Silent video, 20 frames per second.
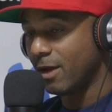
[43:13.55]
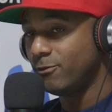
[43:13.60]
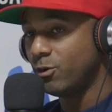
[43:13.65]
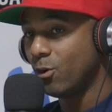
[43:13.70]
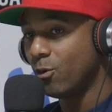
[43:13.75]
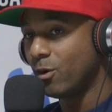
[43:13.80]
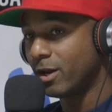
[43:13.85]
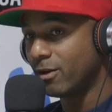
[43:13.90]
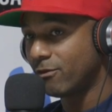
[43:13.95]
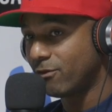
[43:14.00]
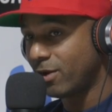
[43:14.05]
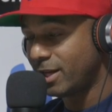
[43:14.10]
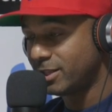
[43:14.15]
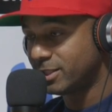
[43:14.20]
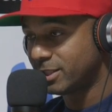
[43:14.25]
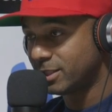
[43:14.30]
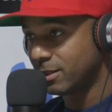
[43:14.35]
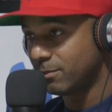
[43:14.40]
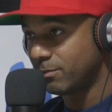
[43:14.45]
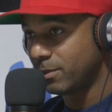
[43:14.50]
If you're in a
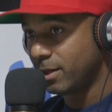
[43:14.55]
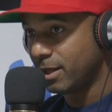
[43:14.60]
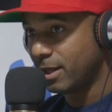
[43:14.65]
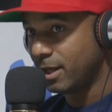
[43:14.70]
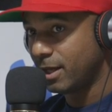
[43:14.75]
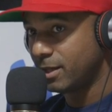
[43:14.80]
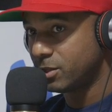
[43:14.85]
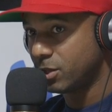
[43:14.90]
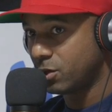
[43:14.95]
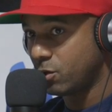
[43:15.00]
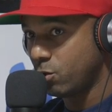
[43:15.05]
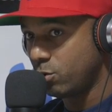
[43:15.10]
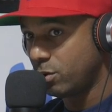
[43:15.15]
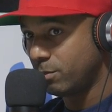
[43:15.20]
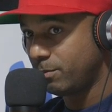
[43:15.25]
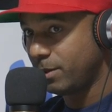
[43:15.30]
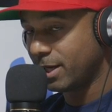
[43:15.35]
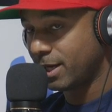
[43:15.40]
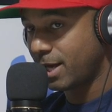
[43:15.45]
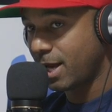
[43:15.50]
relationship, is it cool
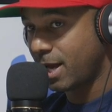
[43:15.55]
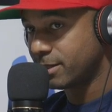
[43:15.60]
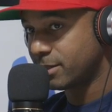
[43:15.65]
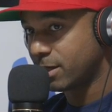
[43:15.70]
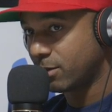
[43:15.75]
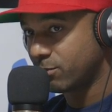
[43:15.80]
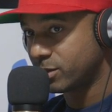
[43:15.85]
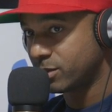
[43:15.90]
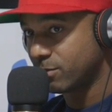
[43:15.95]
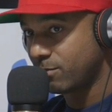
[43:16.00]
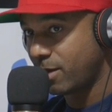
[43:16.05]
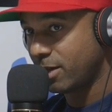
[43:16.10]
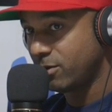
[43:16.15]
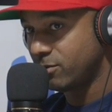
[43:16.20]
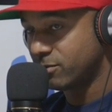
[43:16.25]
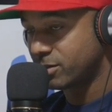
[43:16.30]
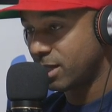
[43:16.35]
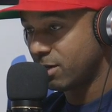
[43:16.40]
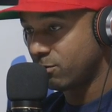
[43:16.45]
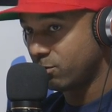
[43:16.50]
to be in contact with somebody
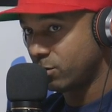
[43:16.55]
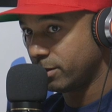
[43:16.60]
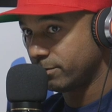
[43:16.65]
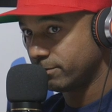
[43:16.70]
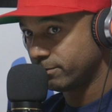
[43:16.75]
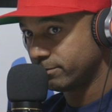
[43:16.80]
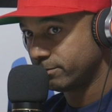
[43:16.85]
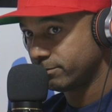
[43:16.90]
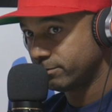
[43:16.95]
you slept with?